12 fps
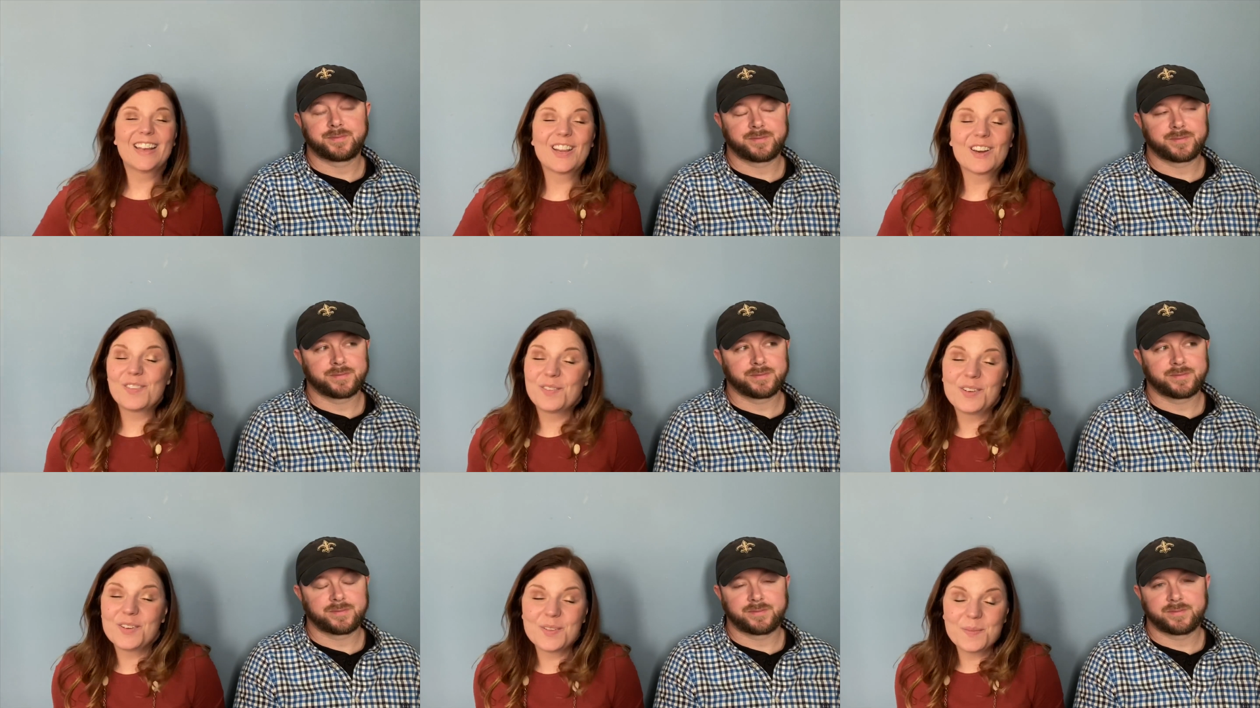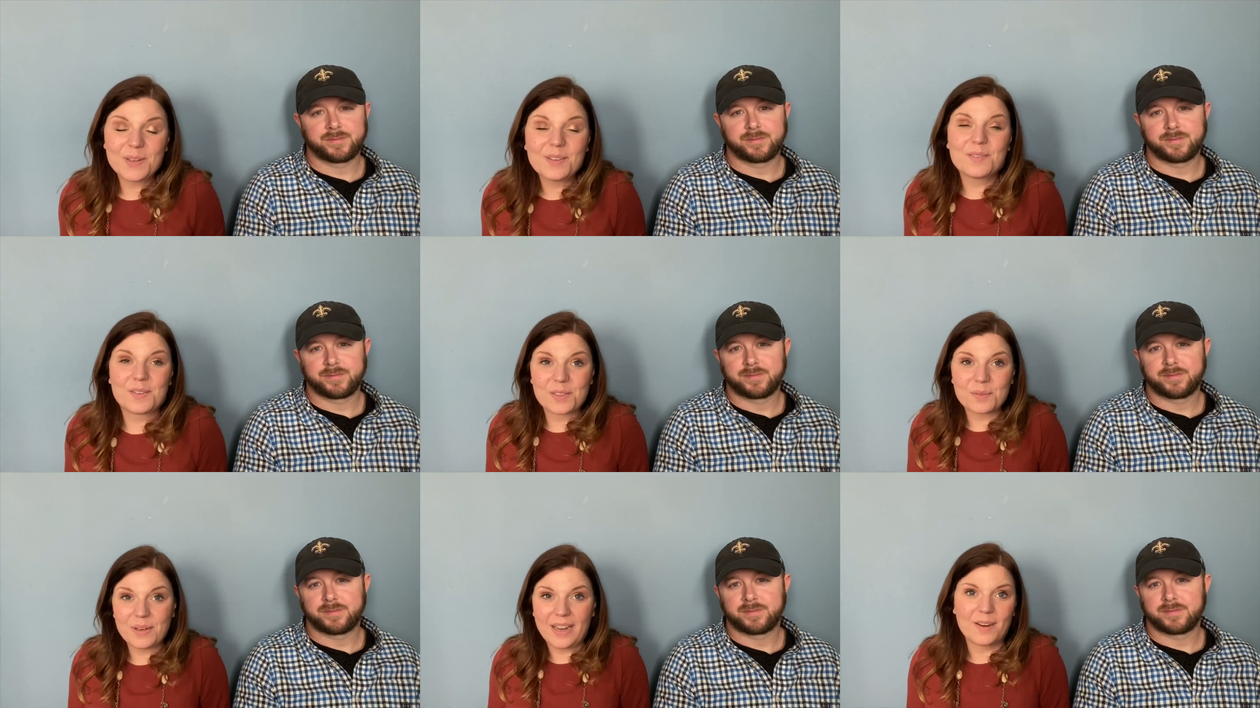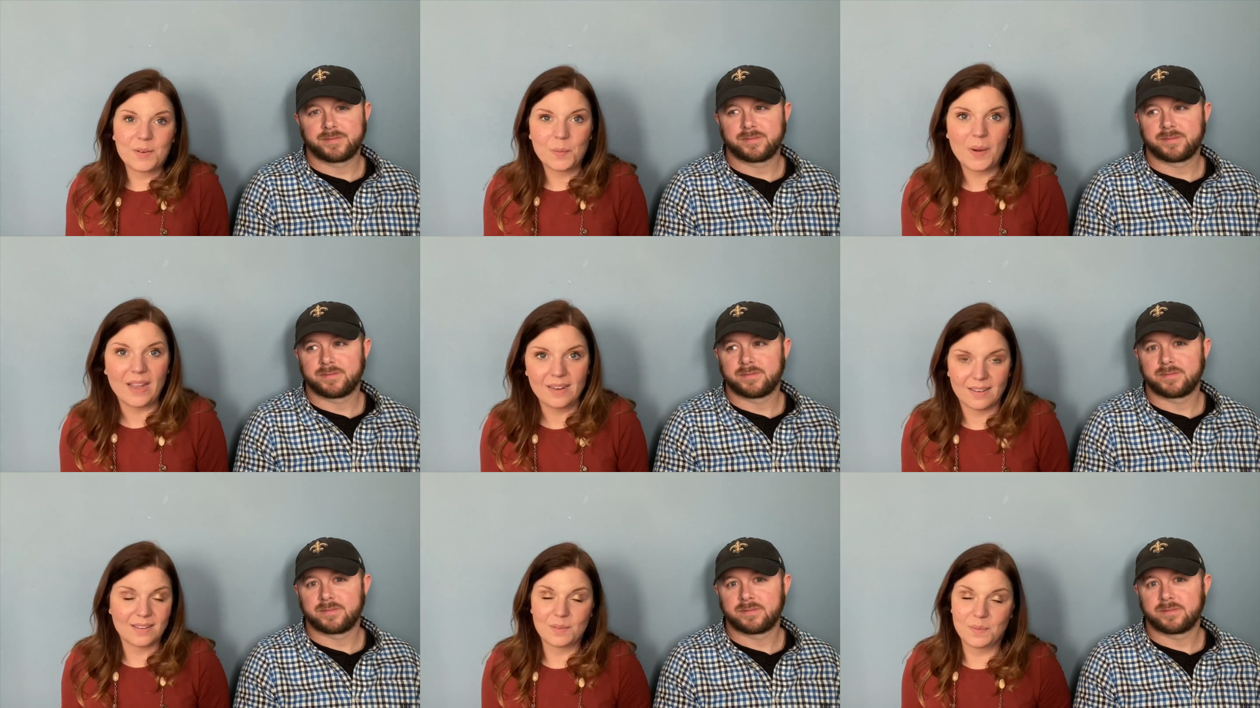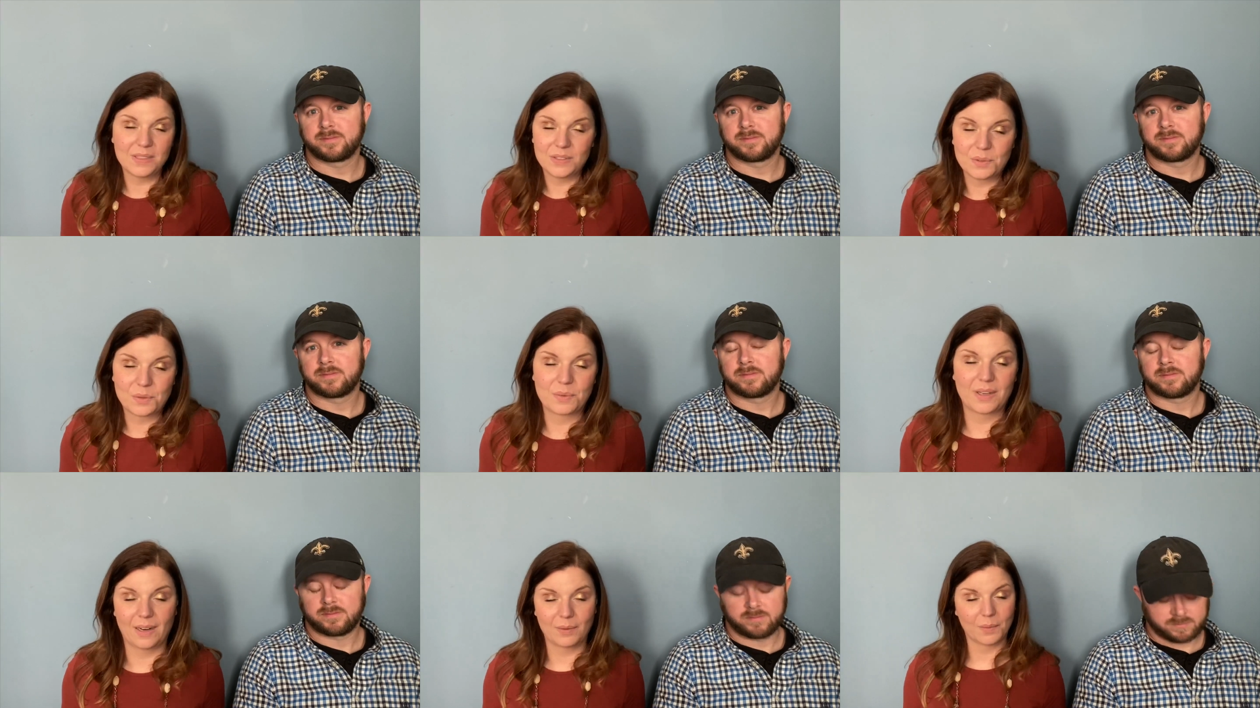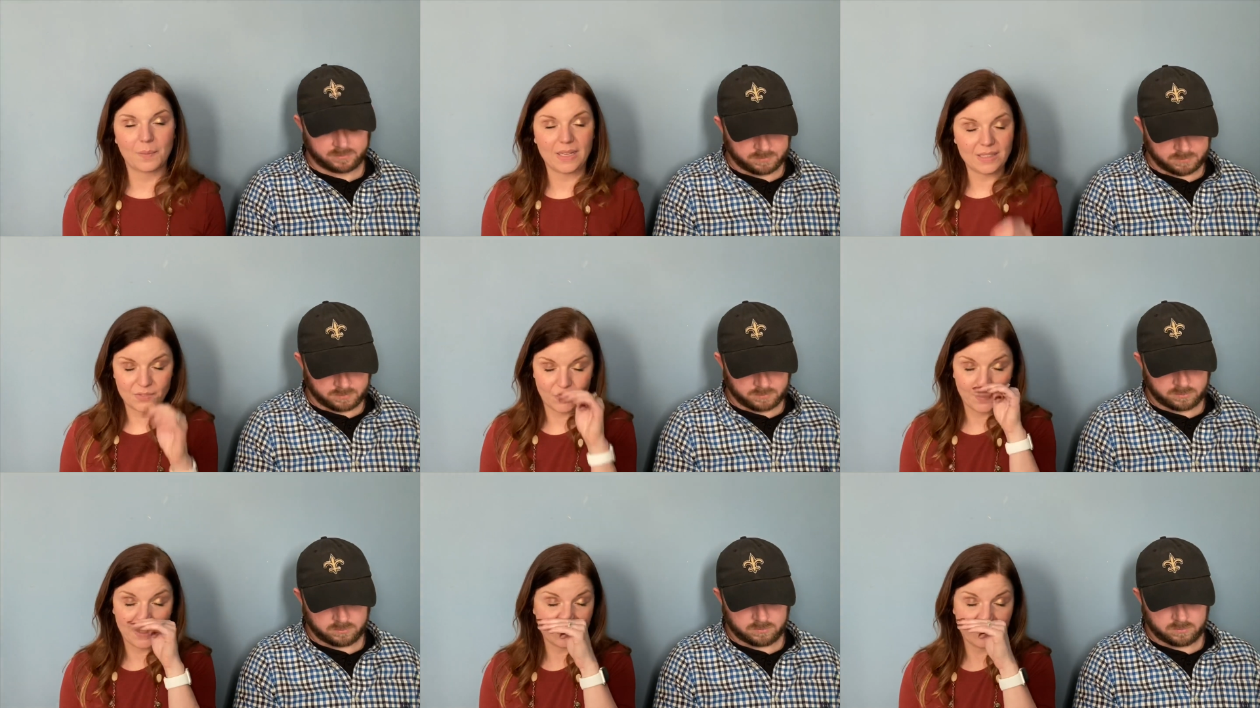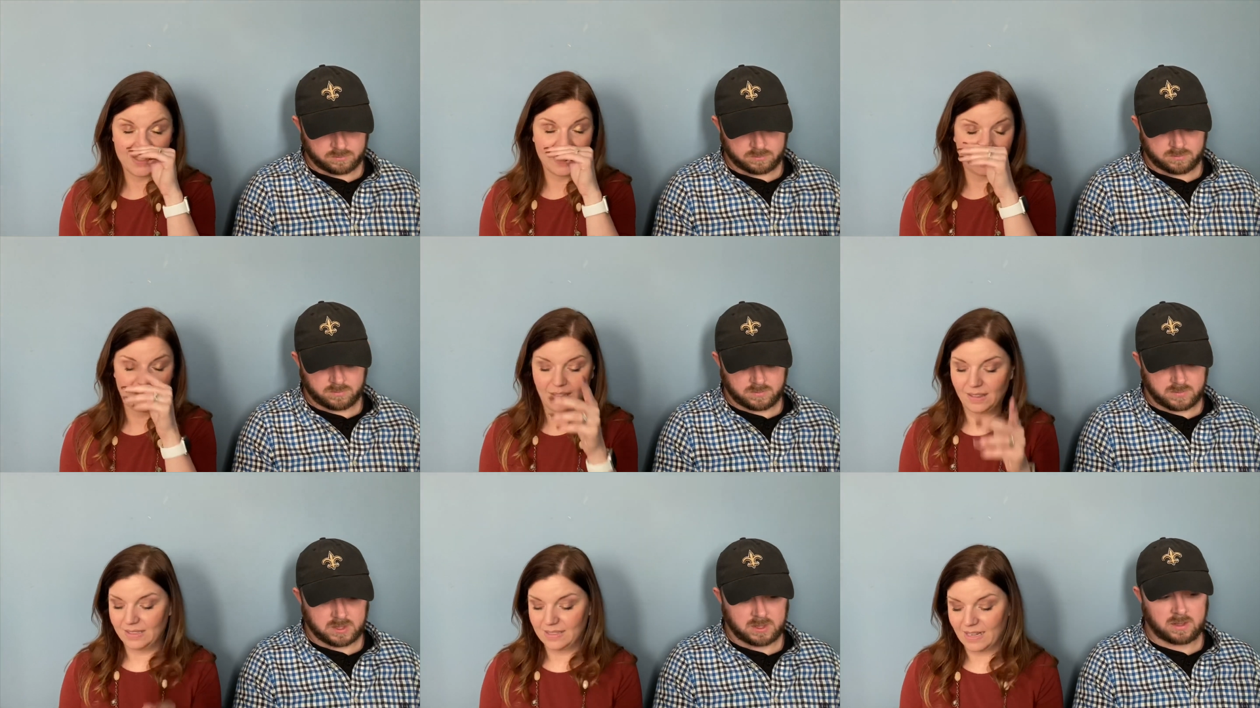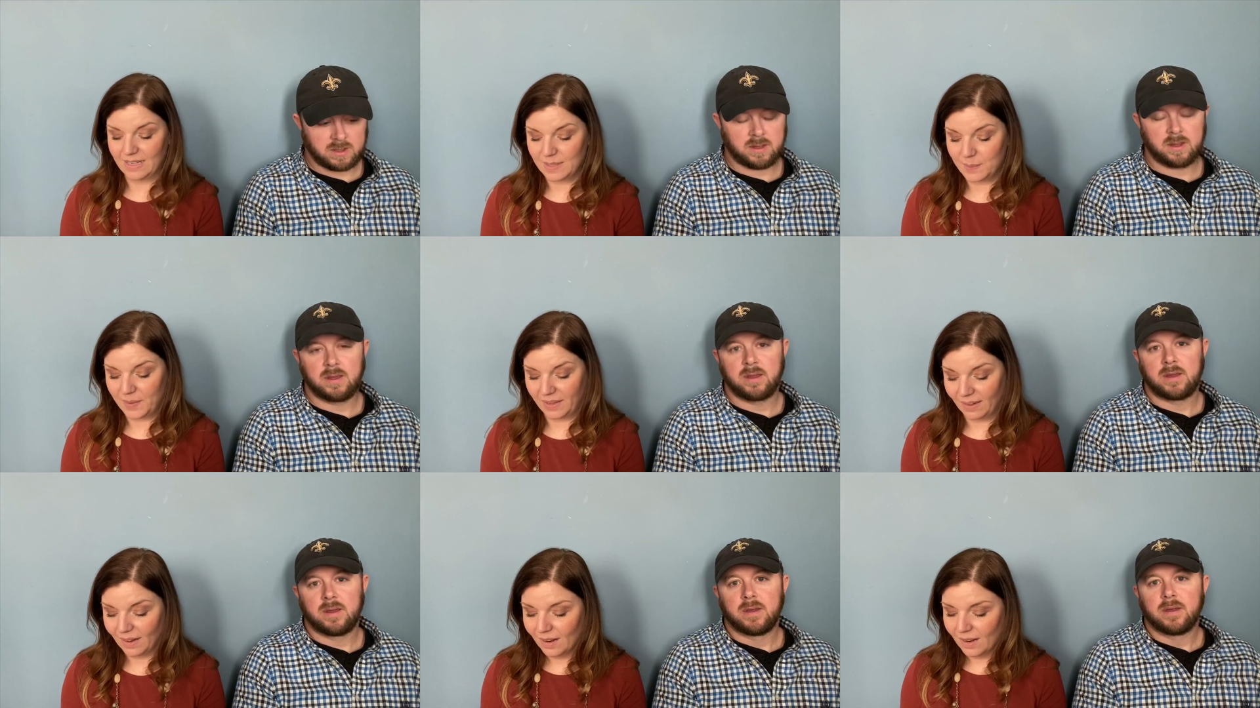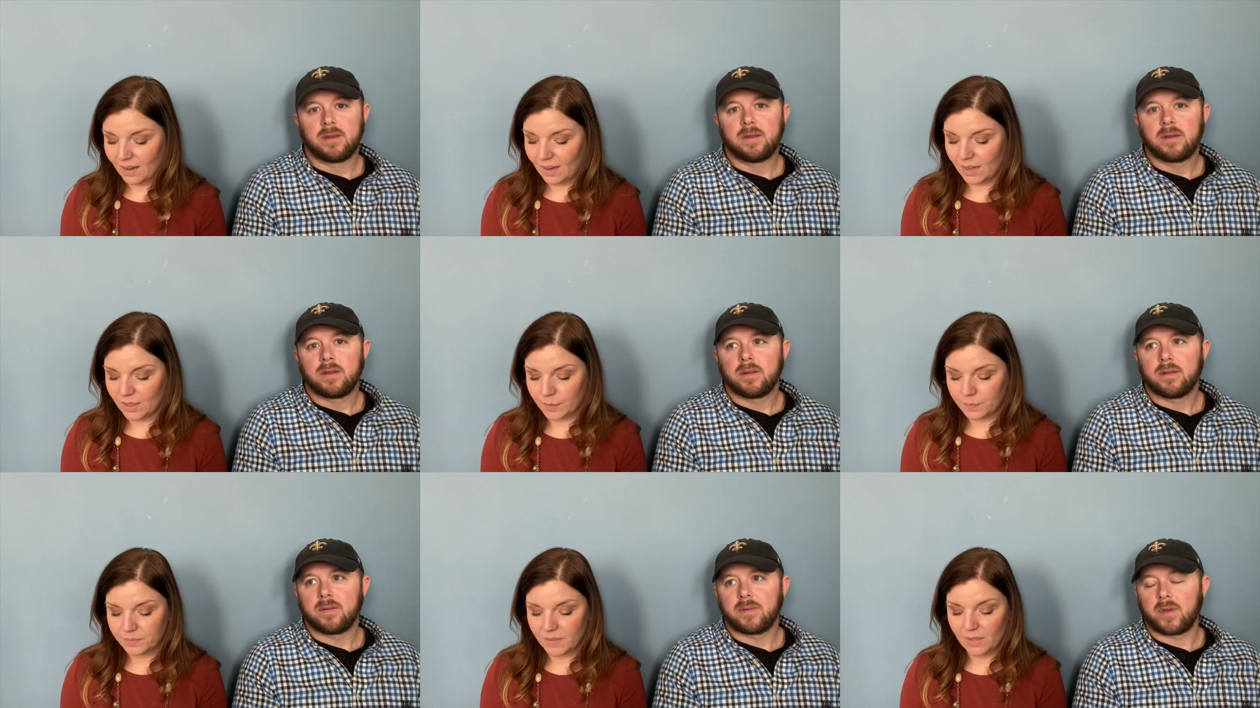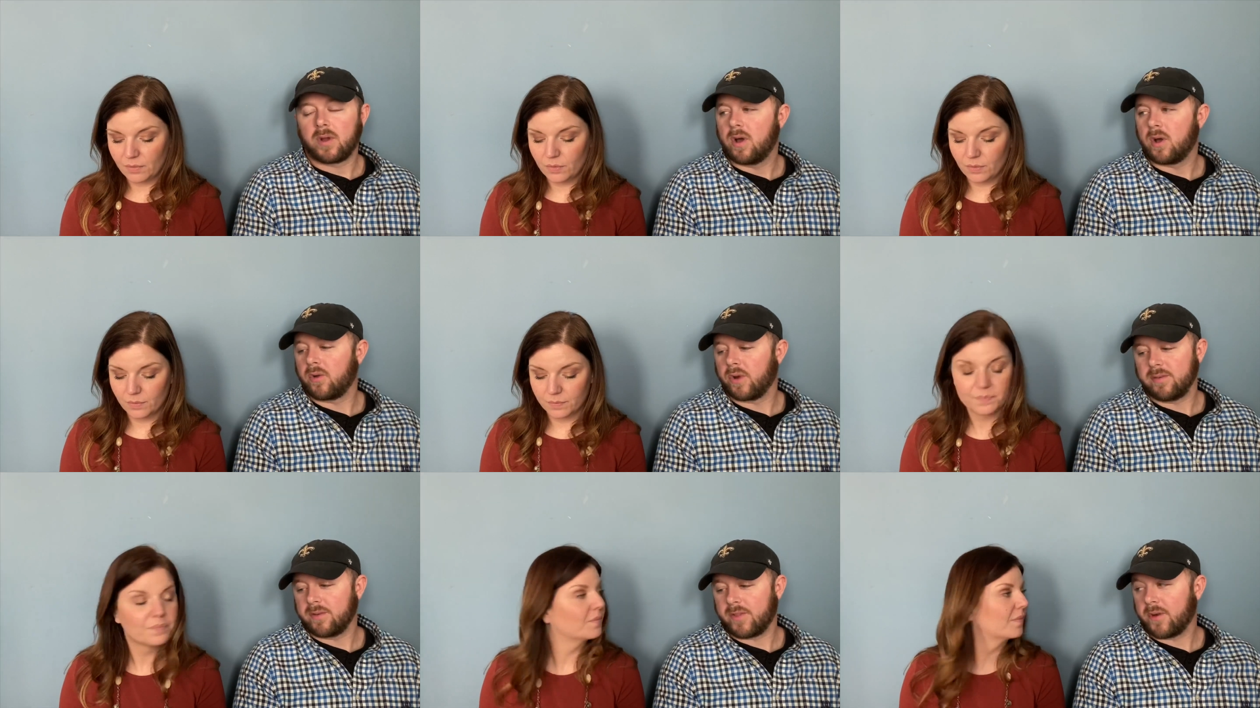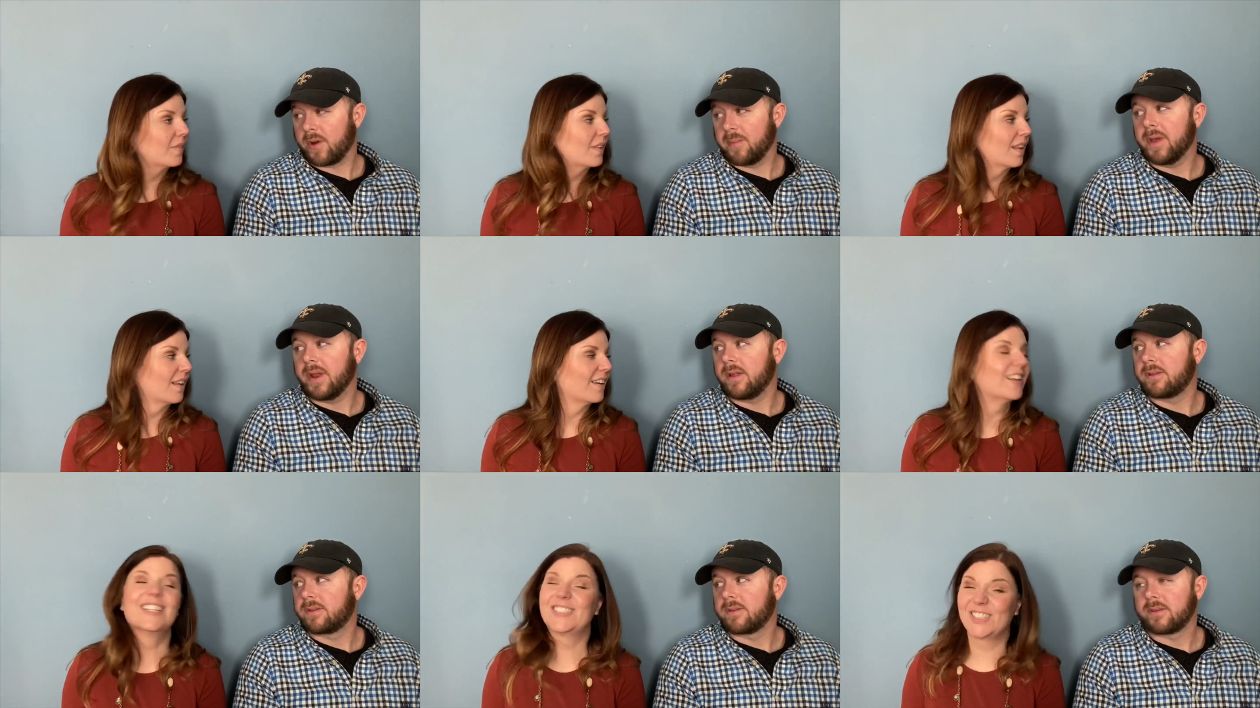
Speaker 1: you know, if you're in the middle of a three hour wait, not that we do three hour waits for much of anything these days, but. Um, they're
Speaker 2: hungry every 30 minutes.
Speaker 1: It's